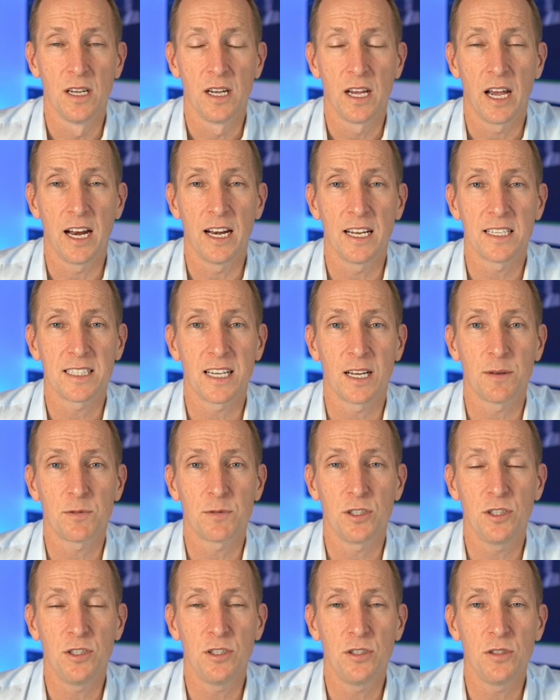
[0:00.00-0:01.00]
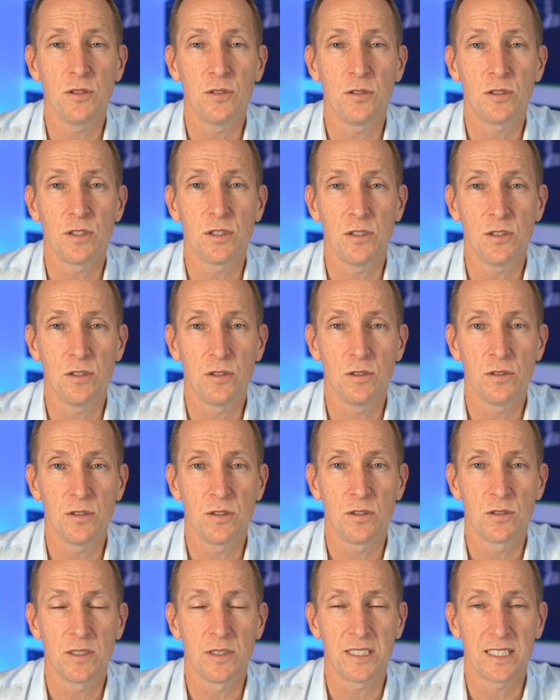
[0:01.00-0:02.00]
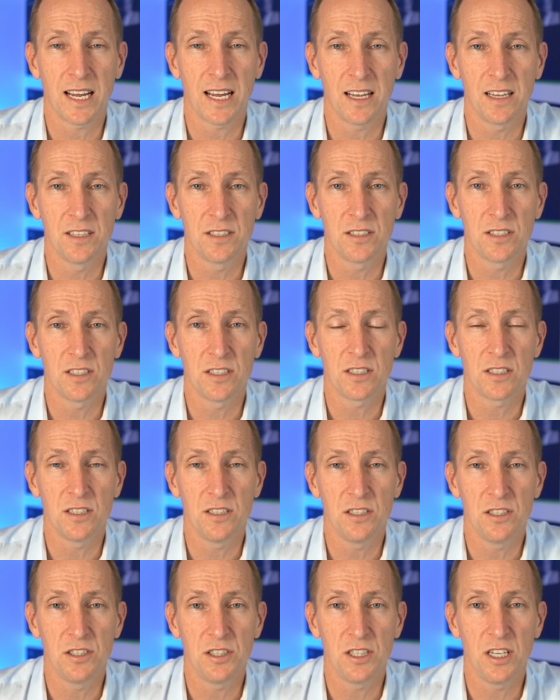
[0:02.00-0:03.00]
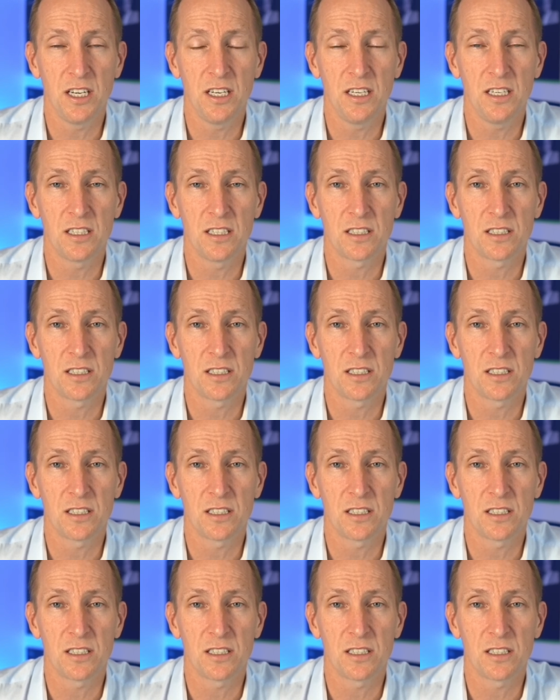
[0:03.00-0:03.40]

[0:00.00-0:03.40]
And it's up to you to use your intelligence and your genius